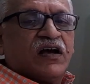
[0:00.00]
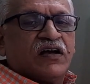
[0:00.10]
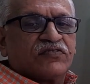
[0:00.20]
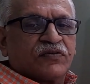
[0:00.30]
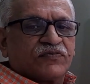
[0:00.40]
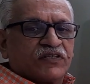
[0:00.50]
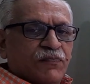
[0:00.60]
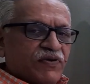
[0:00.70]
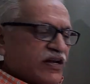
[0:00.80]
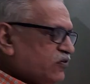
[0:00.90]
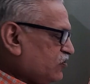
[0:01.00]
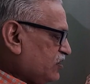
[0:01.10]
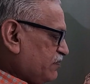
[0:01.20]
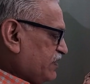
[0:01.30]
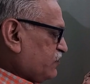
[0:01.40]
Substituting upper and lower
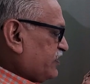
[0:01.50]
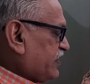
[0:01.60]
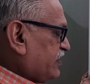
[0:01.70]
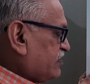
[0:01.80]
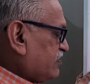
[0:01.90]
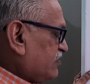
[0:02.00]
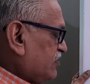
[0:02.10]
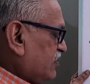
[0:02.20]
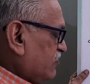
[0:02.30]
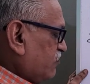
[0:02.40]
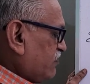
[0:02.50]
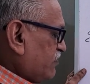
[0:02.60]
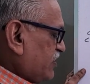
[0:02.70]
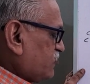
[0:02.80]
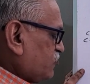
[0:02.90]
limit, we get 1
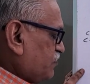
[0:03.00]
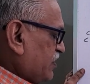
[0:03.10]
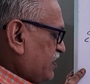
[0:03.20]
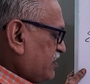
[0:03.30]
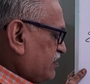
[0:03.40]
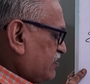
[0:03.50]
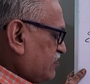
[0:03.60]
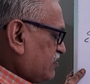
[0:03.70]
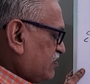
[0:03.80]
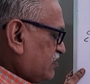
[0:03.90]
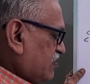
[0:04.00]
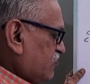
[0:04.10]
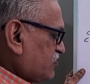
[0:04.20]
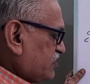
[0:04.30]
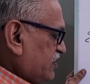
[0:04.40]
by 2 pi
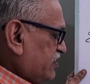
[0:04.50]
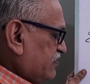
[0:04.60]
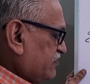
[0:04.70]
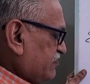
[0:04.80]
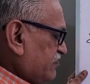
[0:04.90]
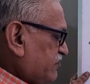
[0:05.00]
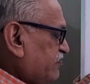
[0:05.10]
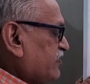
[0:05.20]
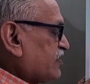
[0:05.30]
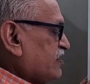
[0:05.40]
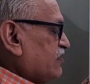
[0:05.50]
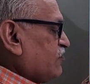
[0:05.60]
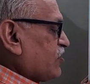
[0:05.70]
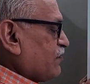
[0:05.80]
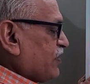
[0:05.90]
outside.
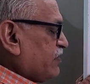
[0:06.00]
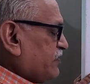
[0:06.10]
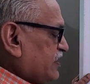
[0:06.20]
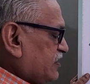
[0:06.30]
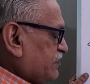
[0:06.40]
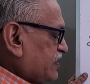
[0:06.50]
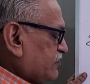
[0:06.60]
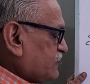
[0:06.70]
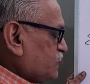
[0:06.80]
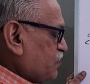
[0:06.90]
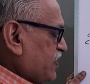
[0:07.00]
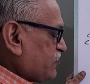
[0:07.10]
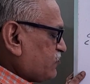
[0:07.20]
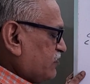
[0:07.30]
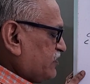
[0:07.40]
For upper limit, it becomes 2 pi
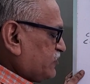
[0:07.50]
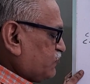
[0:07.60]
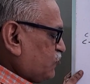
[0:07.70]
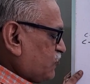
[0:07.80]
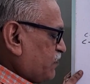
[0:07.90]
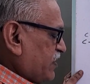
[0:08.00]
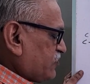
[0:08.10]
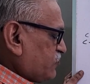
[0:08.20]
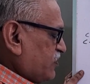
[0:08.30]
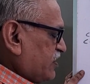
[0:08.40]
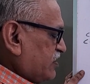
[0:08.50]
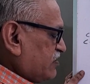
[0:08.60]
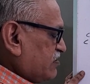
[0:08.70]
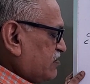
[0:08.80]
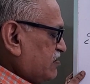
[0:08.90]
square, means 4 pi square,
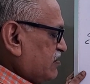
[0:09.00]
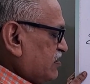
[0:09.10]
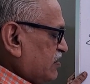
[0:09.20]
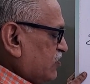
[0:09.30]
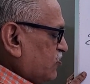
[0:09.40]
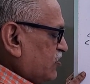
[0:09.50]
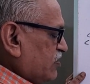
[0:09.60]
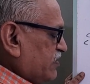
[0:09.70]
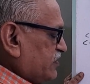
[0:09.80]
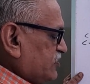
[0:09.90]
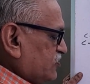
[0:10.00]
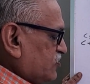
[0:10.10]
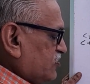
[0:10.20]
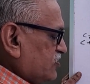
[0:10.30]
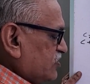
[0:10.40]
lower limit
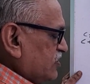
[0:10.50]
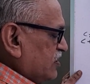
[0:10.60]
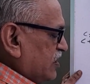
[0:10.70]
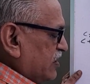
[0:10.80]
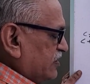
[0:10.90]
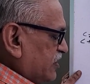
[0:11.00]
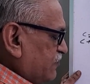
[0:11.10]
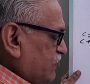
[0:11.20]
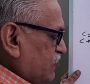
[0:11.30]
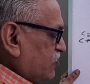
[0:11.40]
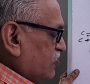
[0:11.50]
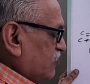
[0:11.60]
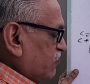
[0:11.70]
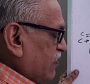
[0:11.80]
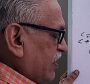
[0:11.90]
0, and therefore
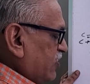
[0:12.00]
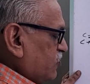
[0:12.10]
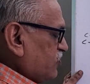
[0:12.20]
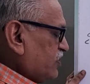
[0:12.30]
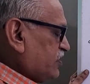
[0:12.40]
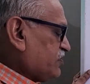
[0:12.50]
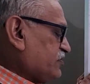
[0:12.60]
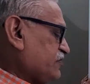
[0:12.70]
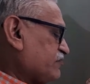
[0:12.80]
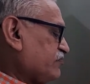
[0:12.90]
value is